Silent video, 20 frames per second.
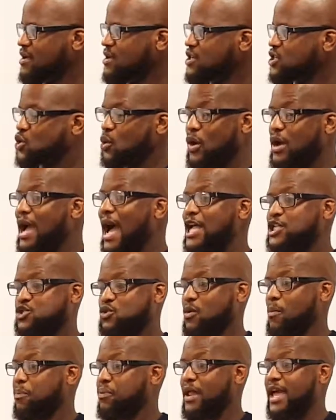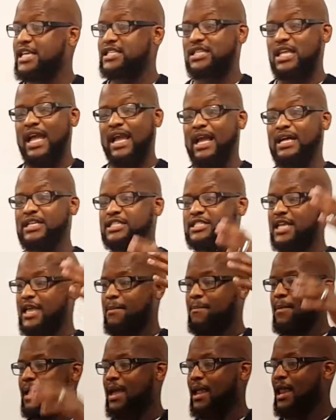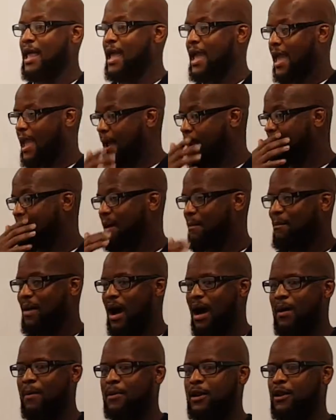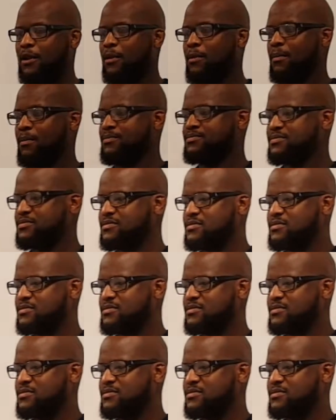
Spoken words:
So it got to a place, like I said, man, here my mom and them